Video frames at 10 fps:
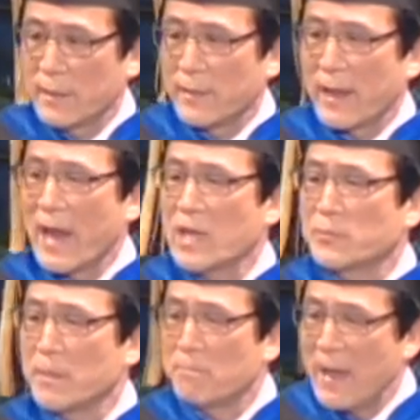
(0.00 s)
that has
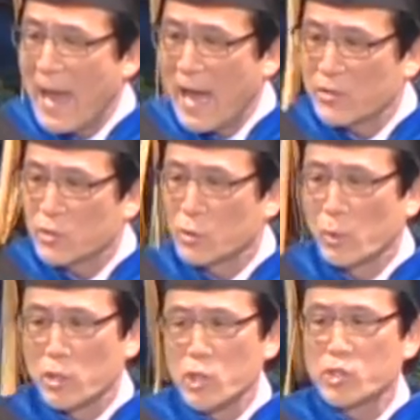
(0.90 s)
been passed to a
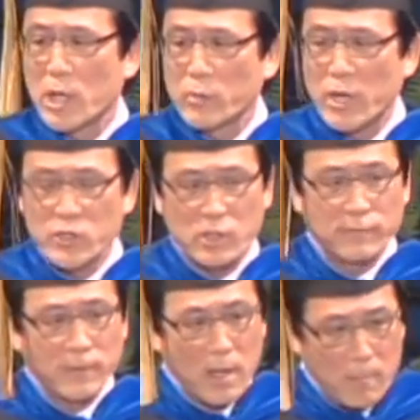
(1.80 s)
new generation
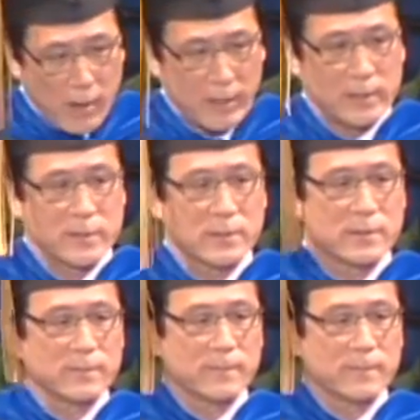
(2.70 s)
of Americans.